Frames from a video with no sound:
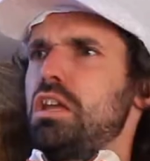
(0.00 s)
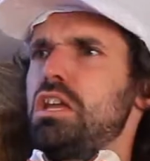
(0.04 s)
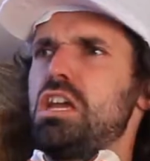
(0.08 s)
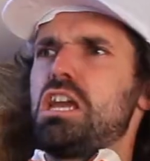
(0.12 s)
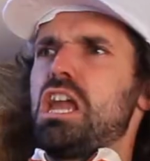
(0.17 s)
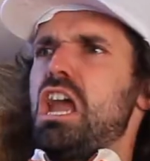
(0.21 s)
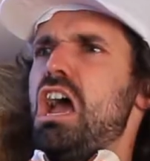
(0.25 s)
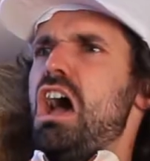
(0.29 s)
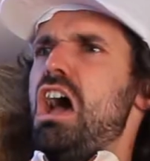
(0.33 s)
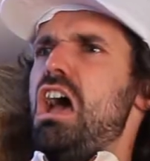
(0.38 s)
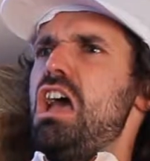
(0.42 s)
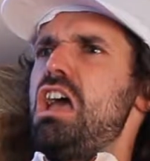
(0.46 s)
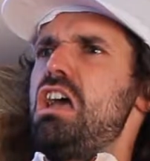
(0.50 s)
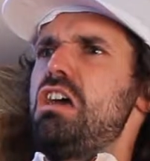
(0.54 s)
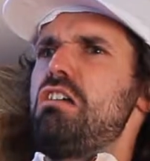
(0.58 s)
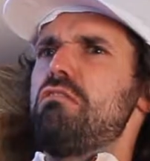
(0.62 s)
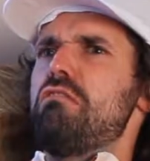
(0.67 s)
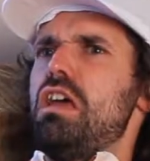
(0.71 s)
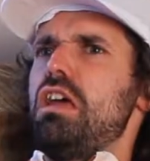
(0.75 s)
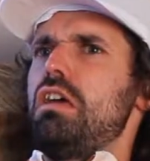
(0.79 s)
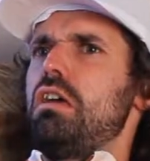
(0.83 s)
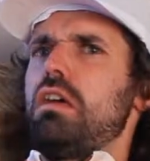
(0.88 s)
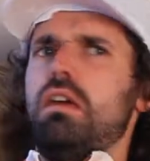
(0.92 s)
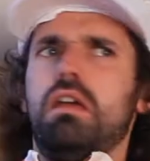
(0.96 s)
You can't
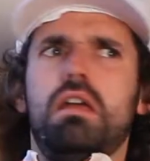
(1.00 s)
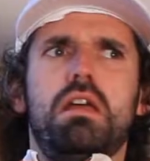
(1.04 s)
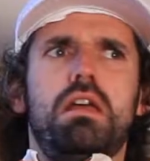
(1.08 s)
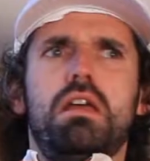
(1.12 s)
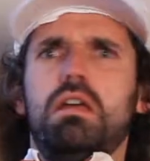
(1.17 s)
hear it?